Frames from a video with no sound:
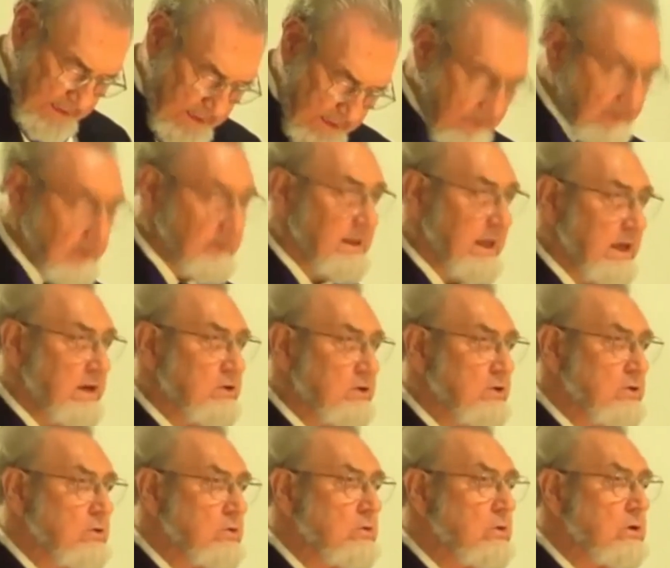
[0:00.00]
that they
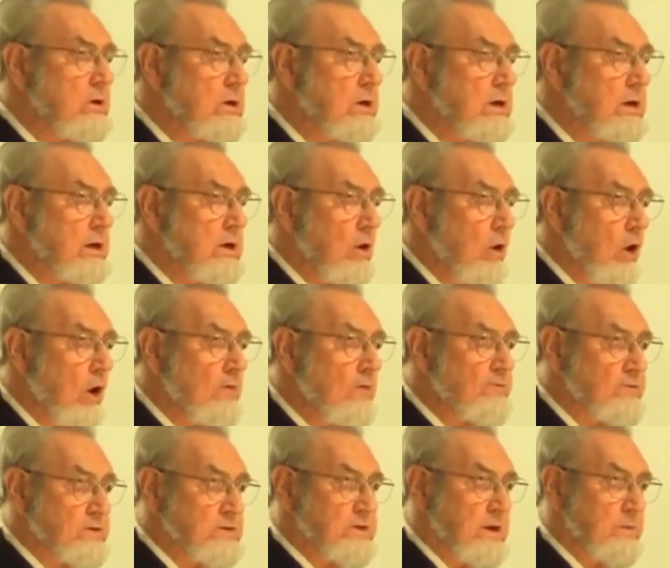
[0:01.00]
do
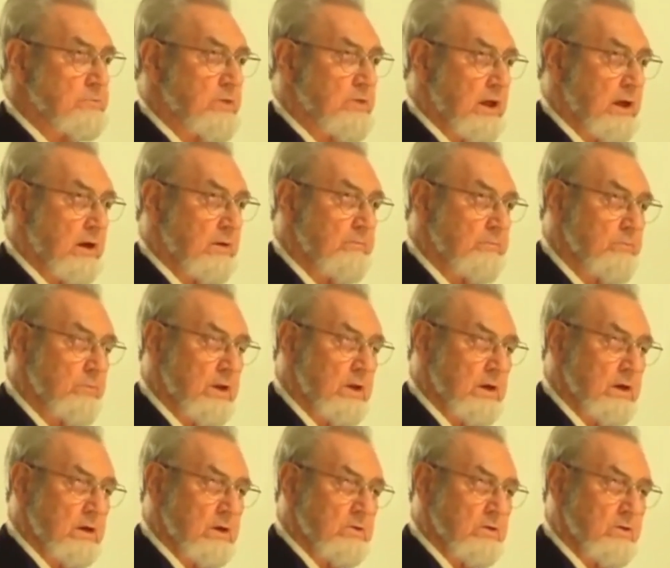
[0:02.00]
offer something
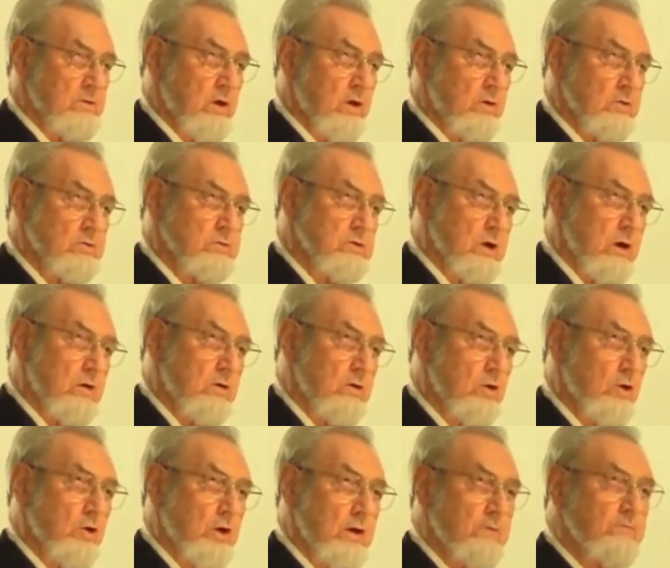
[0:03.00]
to those who are
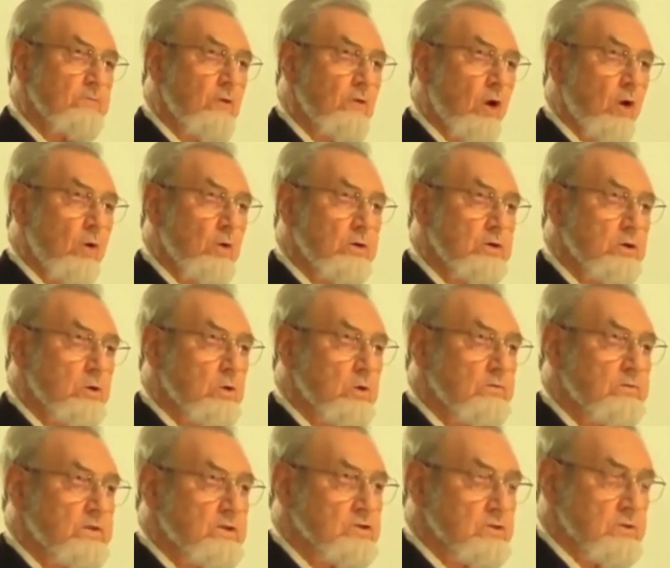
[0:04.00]
looking forward to a
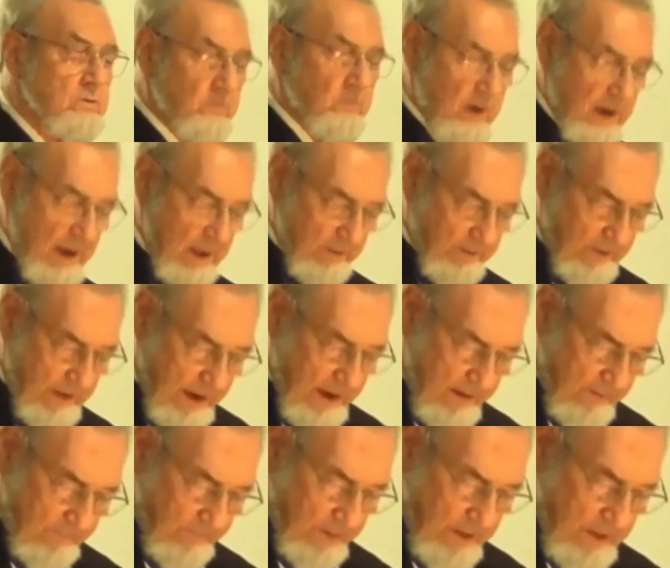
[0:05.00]
vision for
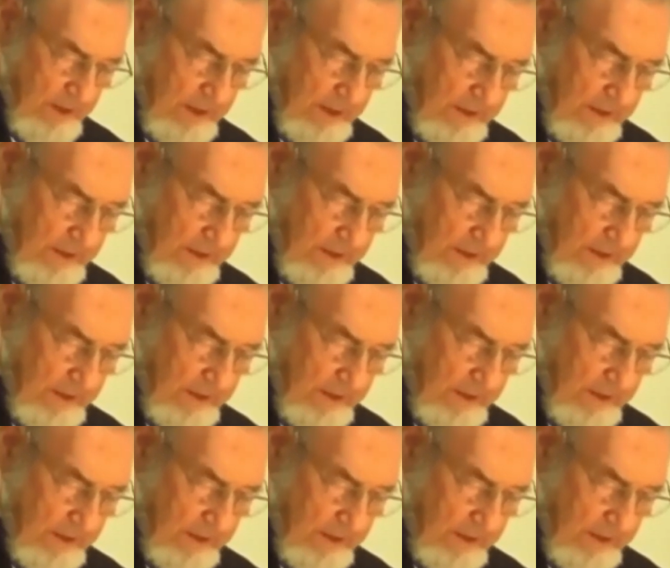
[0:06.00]
healthcare in